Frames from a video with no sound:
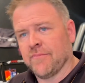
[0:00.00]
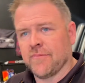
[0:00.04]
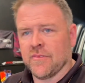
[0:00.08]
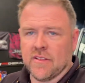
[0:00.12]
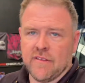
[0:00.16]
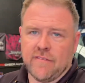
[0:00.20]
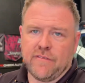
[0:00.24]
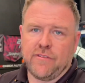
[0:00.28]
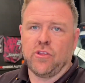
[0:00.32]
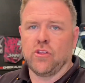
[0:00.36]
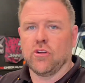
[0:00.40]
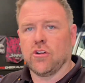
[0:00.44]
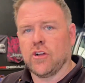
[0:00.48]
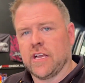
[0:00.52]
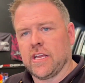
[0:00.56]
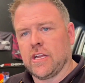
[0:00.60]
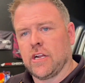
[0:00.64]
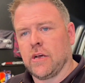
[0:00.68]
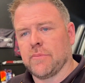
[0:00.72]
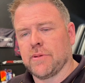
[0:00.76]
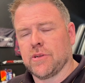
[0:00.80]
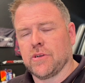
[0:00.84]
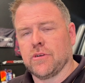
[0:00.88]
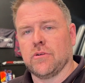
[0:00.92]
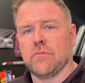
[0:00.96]
fuel
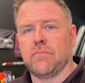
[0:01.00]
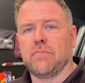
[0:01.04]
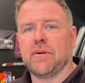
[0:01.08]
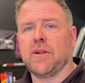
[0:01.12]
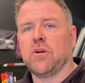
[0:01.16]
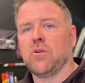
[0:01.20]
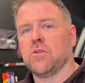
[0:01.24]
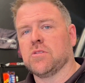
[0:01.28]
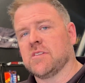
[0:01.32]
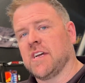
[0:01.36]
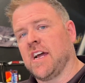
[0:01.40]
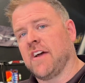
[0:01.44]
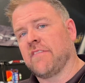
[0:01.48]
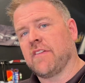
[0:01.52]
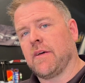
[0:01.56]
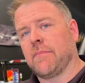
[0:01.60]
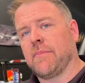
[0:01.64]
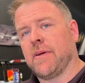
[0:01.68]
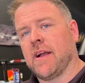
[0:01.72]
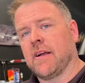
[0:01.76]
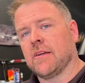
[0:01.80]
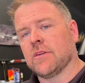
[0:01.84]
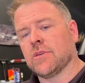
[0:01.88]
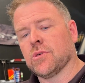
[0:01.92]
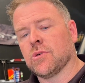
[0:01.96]
economical, but also have that
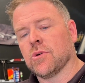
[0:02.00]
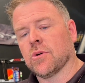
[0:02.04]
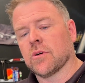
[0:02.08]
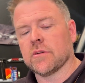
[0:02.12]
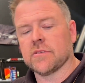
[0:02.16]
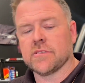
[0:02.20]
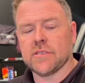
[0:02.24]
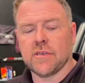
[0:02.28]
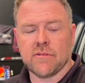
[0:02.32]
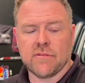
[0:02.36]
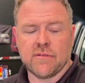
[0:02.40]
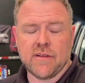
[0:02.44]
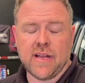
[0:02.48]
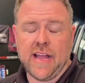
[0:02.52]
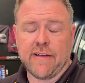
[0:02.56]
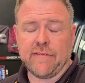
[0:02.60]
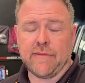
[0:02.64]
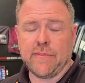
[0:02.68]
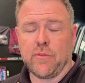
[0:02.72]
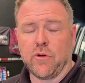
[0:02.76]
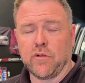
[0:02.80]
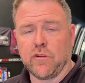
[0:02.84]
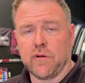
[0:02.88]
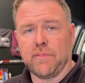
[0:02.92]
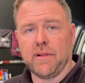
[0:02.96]
power and torque. So have a
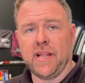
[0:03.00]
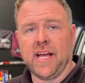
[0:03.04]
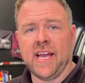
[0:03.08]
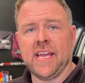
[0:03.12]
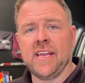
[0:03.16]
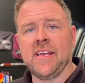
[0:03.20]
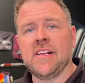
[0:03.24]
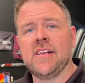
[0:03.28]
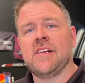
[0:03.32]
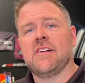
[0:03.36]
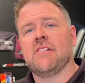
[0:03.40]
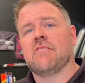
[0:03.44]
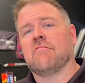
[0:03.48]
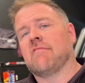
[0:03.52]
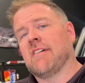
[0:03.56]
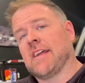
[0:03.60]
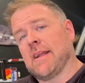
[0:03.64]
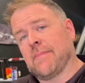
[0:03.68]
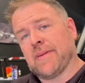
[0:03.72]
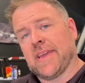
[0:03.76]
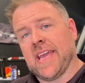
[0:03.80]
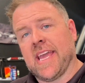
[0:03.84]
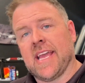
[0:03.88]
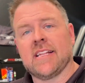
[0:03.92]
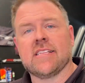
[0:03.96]
bit more of a play, run
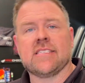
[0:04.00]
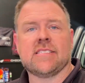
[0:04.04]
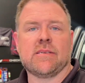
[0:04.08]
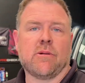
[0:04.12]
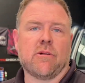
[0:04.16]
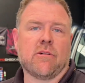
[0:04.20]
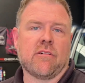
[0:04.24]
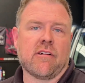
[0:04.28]
up again, see where we're